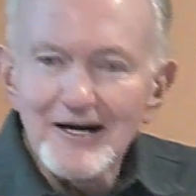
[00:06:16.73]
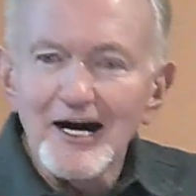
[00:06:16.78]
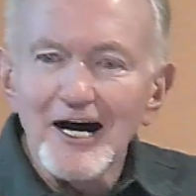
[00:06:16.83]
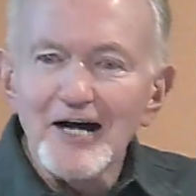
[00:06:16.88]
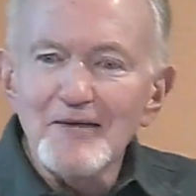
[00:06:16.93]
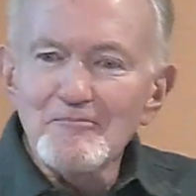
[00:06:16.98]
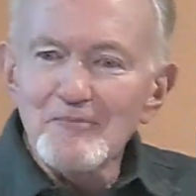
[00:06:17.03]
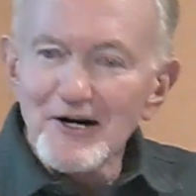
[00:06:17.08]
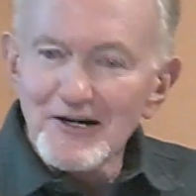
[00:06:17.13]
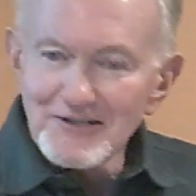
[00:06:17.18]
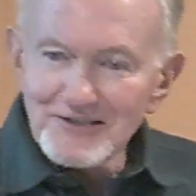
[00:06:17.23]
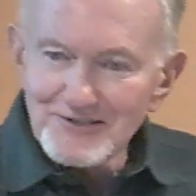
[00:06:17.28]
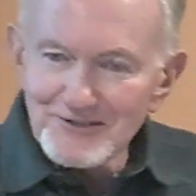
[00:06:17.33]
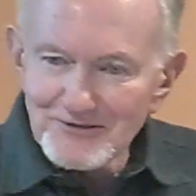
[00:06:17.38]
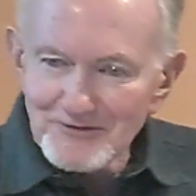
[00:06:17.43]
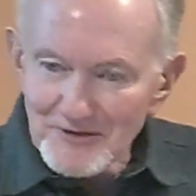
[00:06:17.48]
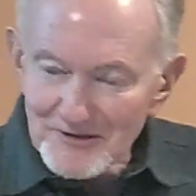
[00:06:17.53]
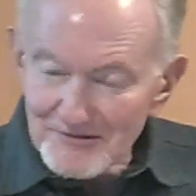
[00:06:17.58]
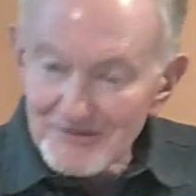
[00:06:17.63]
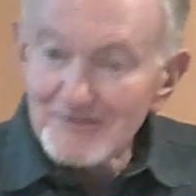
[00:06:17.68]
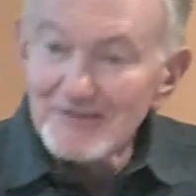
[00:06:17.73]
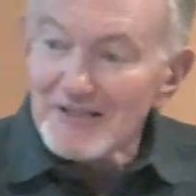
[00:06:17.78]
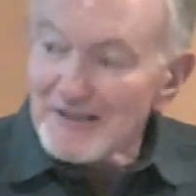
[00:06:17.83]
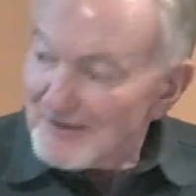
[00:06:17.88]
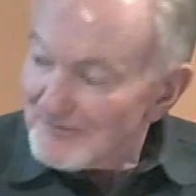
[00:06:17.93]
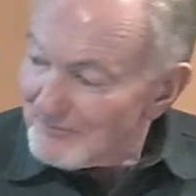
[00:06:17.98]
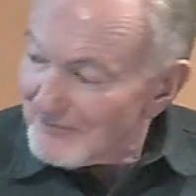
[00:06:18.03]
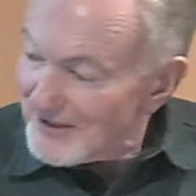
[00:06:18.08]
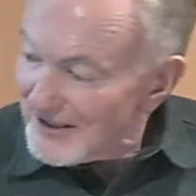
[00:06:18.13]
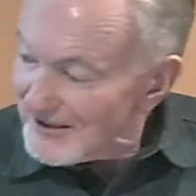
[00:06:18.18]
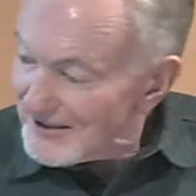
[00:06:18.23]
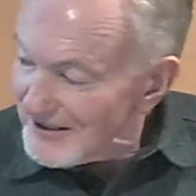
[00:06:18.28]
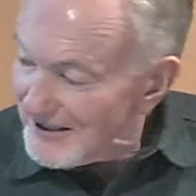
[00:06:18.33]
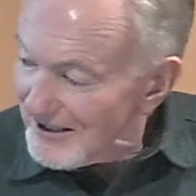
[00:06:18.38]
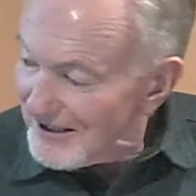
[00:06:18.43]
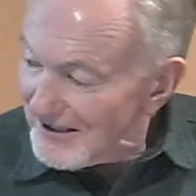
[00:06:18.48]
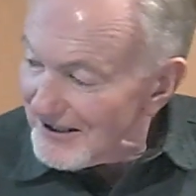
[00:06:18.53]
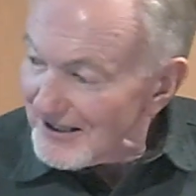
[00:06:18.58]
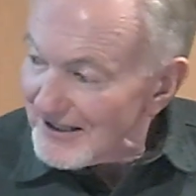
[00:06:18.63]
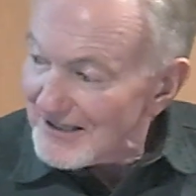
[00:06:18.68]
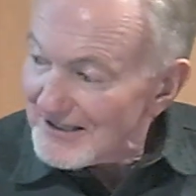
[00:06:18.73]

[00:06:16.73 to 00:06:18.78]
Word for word: I'm Mike Short. Uh,